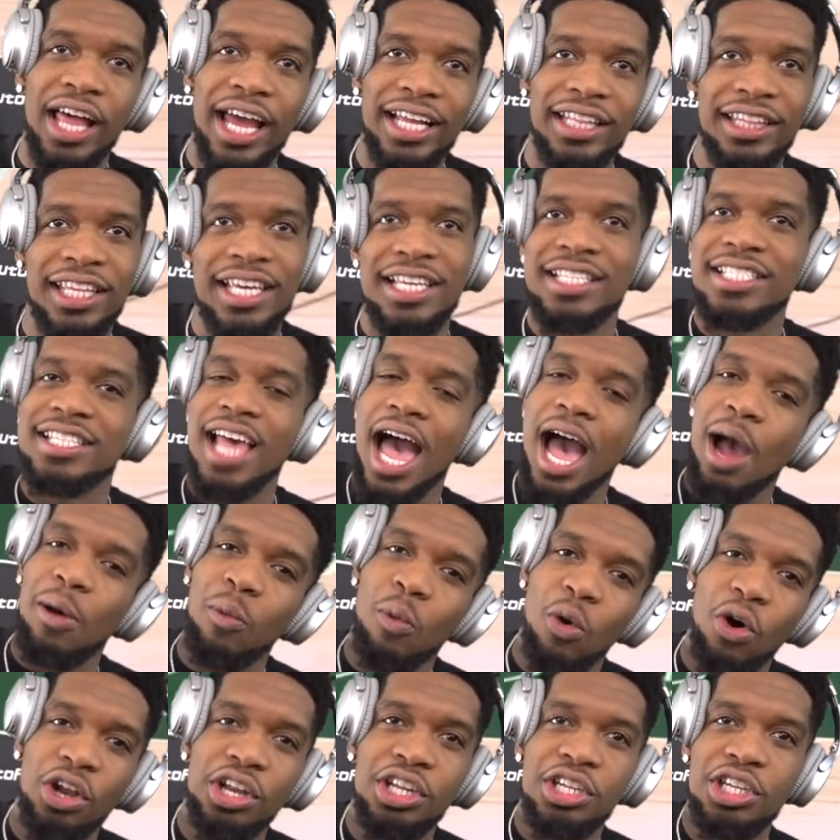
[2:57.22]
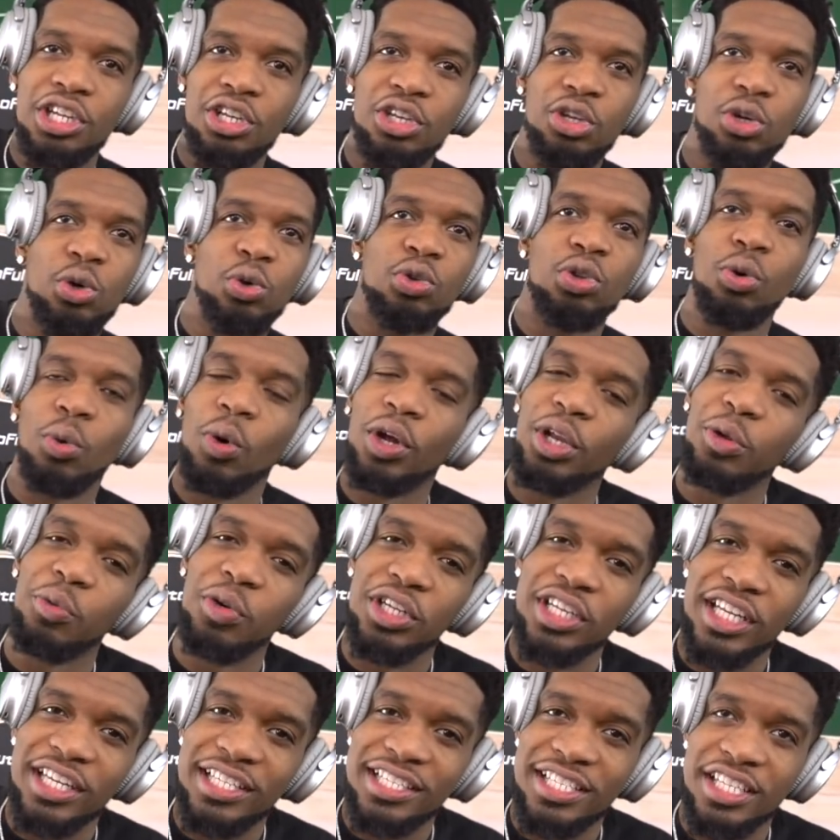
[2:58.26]
like this, I wanted to do the one that
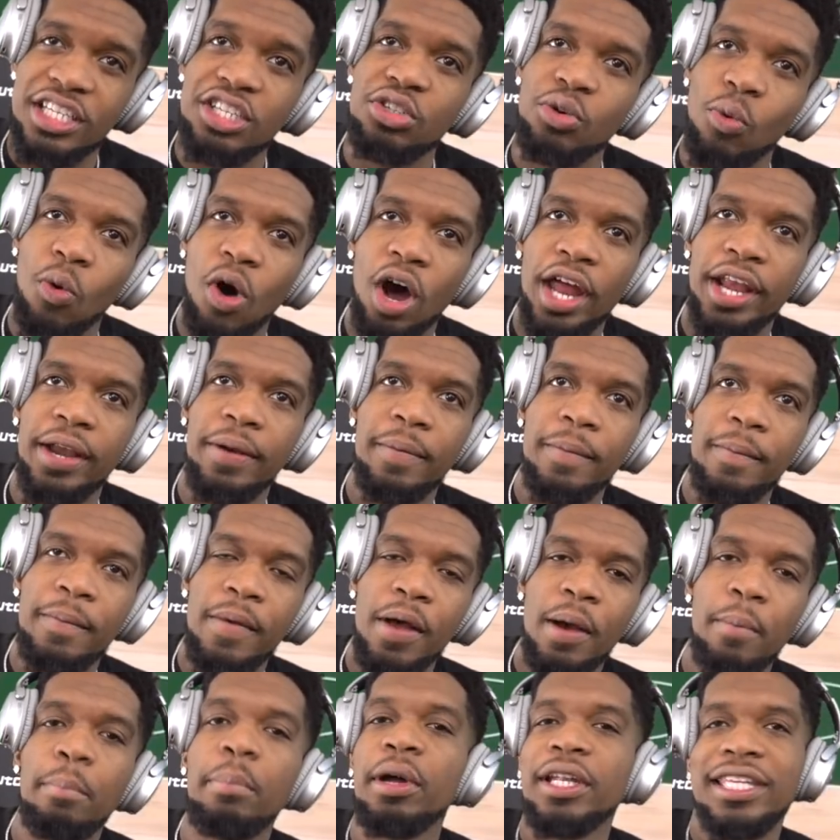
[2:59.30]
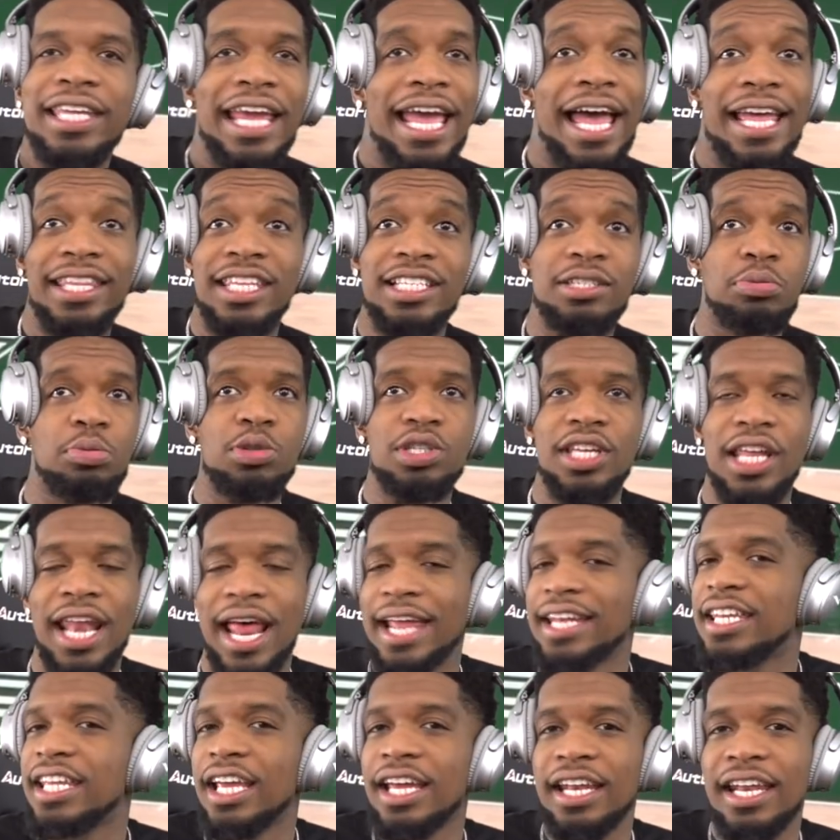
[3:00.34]
we did in season one. But yeah, this was an
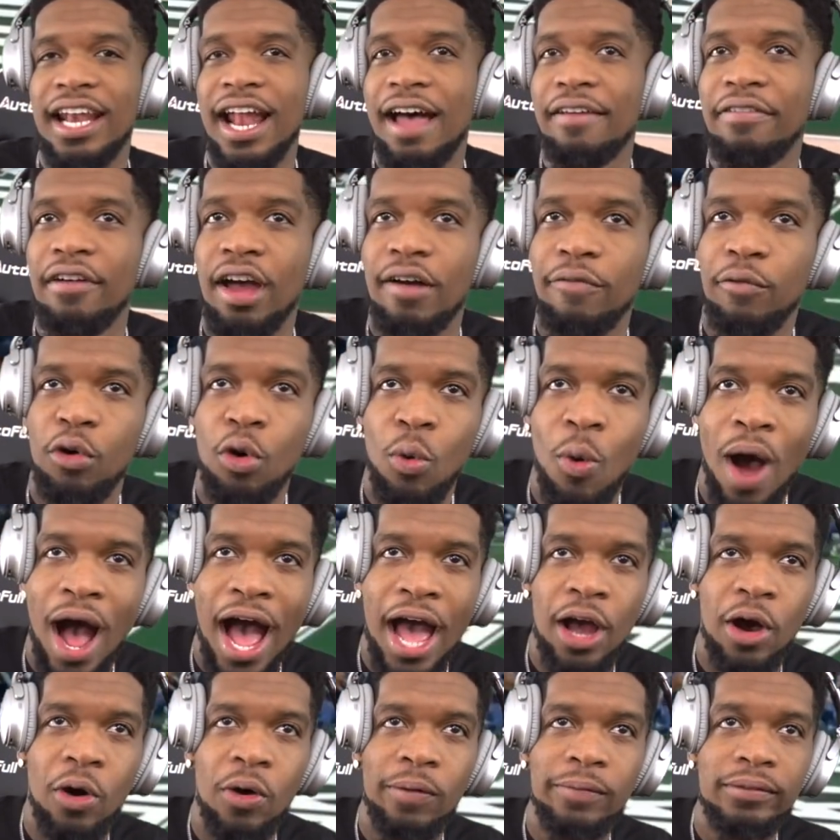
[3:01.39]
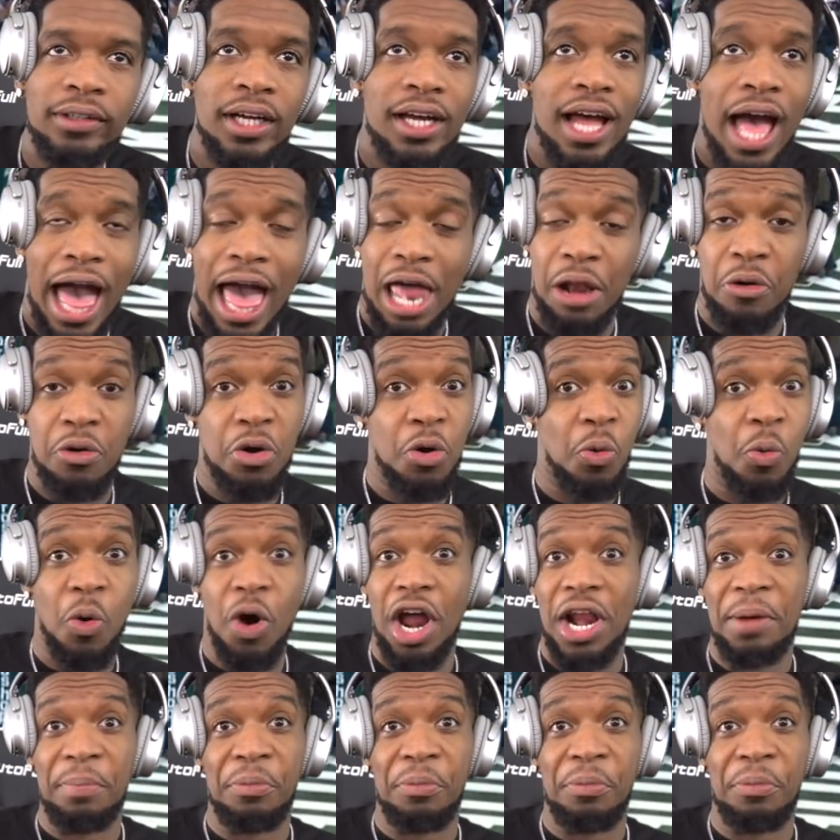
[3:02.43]
idea that I've had for a while. I don't know what